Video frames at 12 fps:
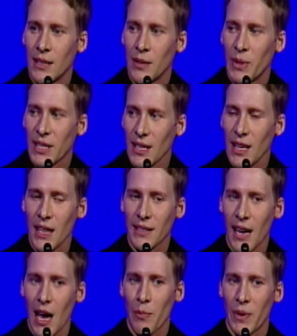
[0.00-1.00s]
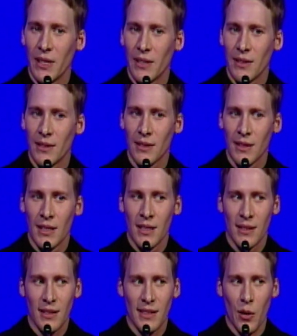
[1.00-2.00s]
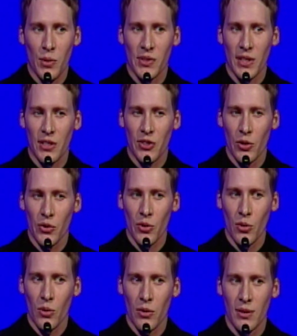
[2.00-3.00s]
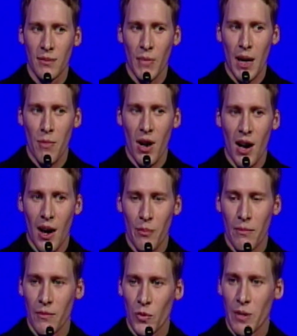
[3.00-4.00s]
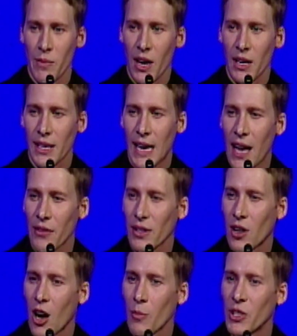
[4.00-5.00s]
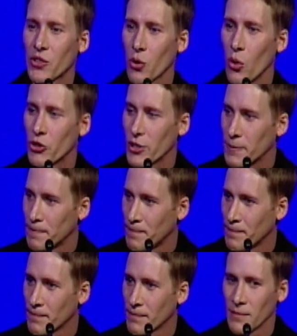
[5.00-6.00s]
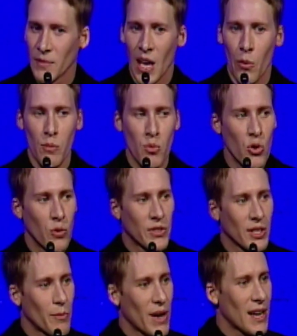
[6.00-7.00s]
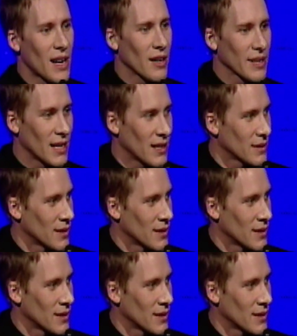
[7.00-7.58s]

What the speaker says: Because a lot's happened since I was 6 years old. My mom remarried a Catholic Army soldier, and we moved to the Bay Area.